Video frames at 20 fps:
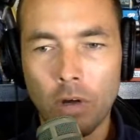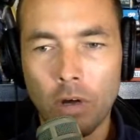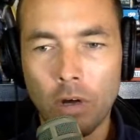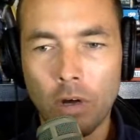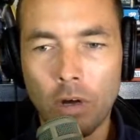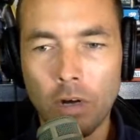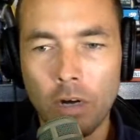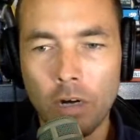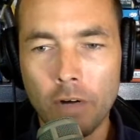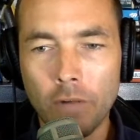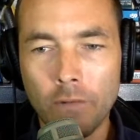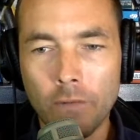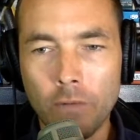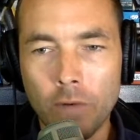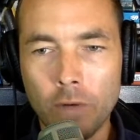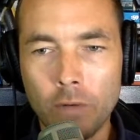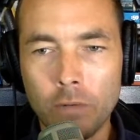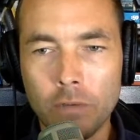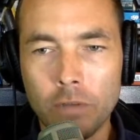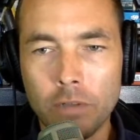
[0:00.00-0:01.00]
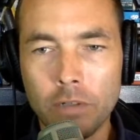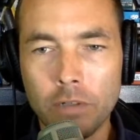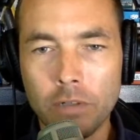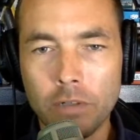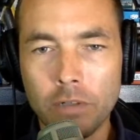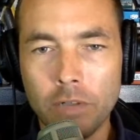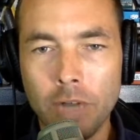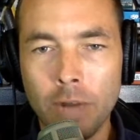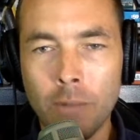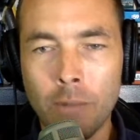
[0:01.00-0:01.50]
All right, folks.
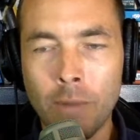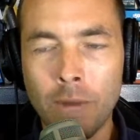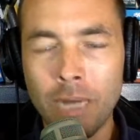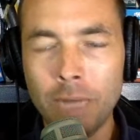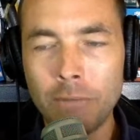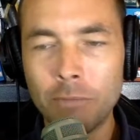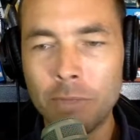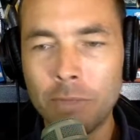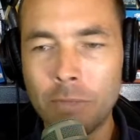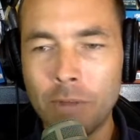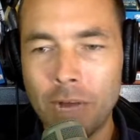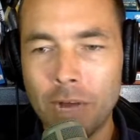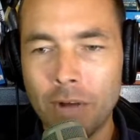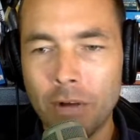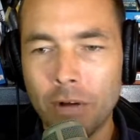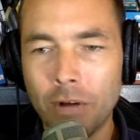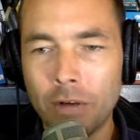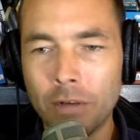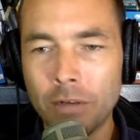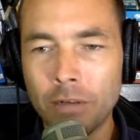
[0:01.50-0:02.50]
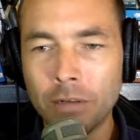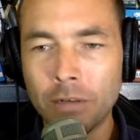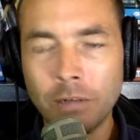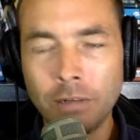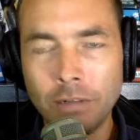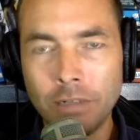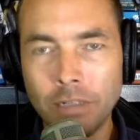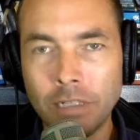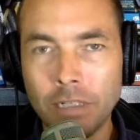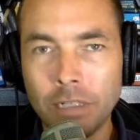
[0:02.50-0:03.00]
I might be back on
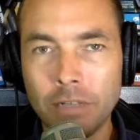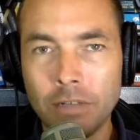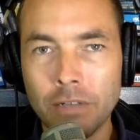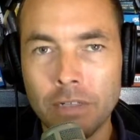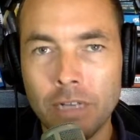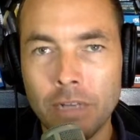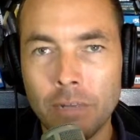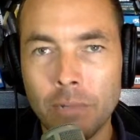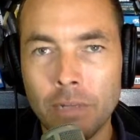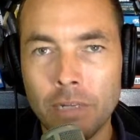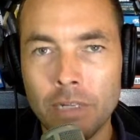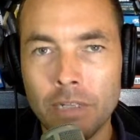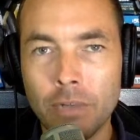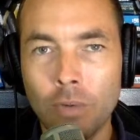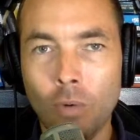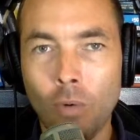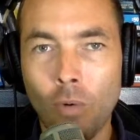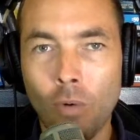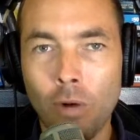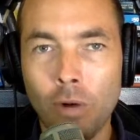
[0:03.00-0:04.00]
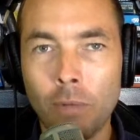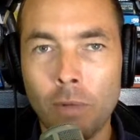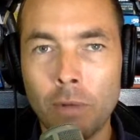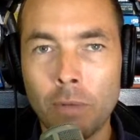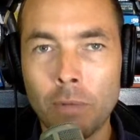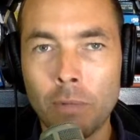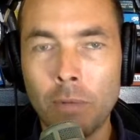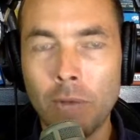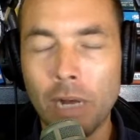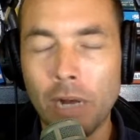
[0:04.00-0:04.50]
in another 10 minutes, or I might
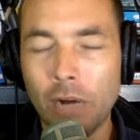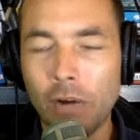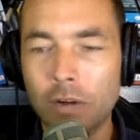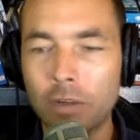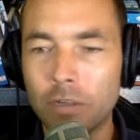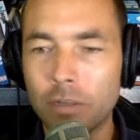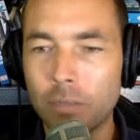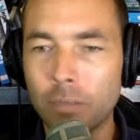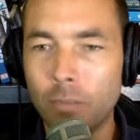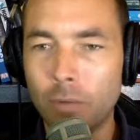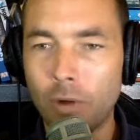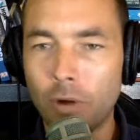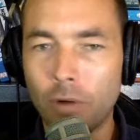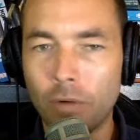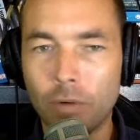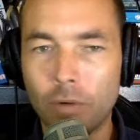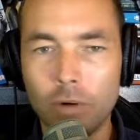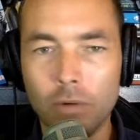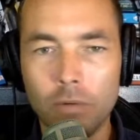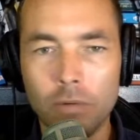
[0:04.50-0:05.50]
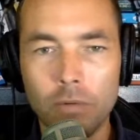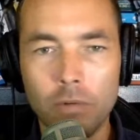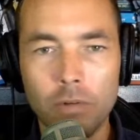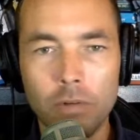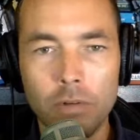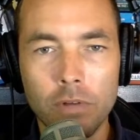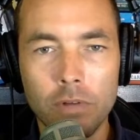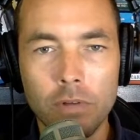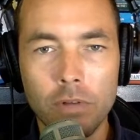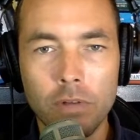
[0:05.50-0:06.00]
be back on tomorrow.
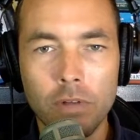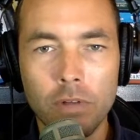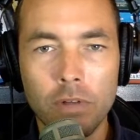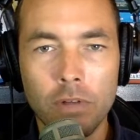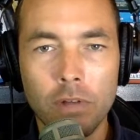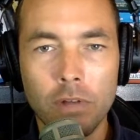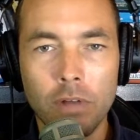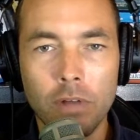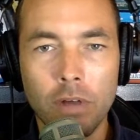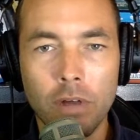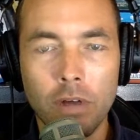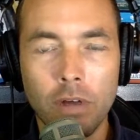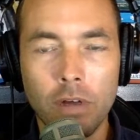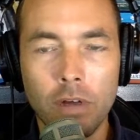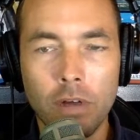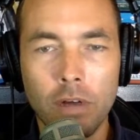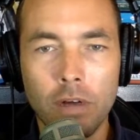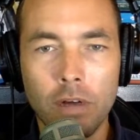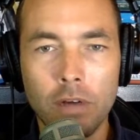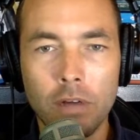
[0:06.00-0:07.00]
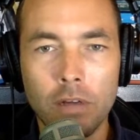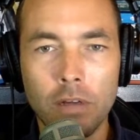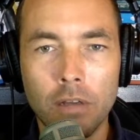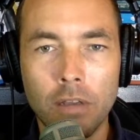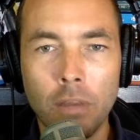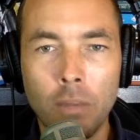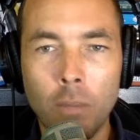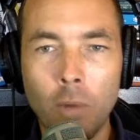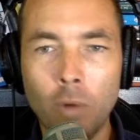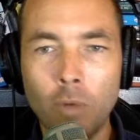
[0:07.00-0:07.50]
The
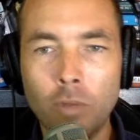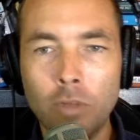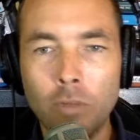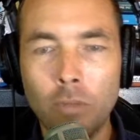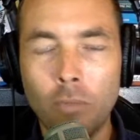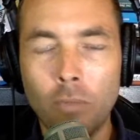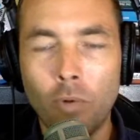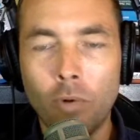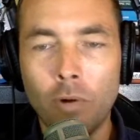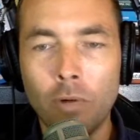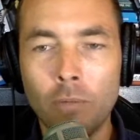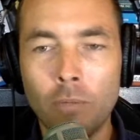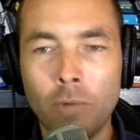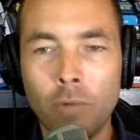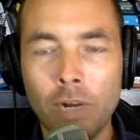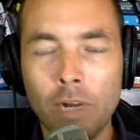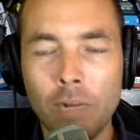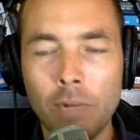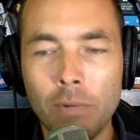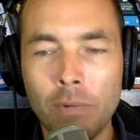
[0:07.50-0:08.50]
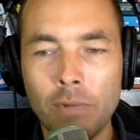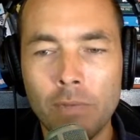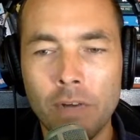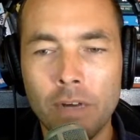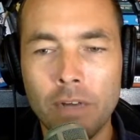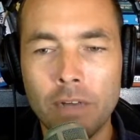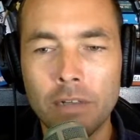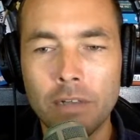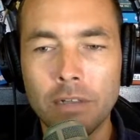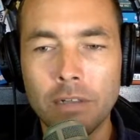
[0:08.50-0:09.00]
most important breakup
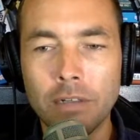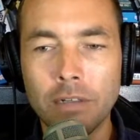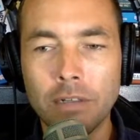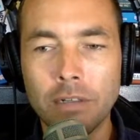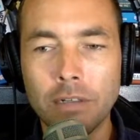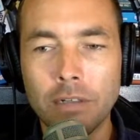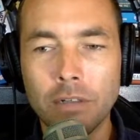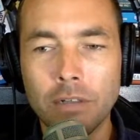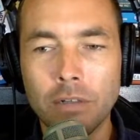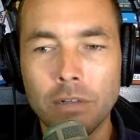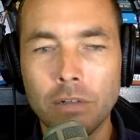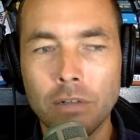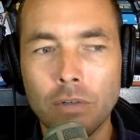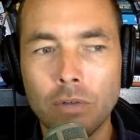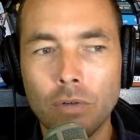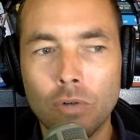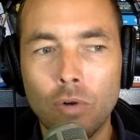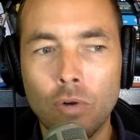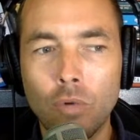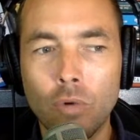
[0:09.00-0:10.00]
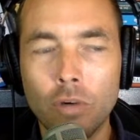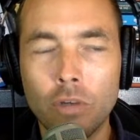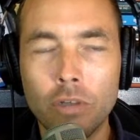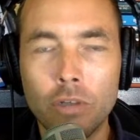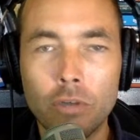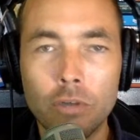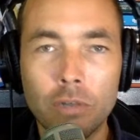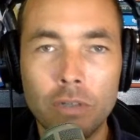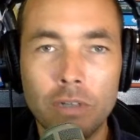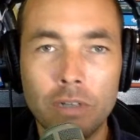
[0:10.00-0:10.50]
advice: who are
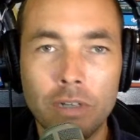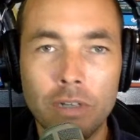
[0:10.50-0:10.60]
you as an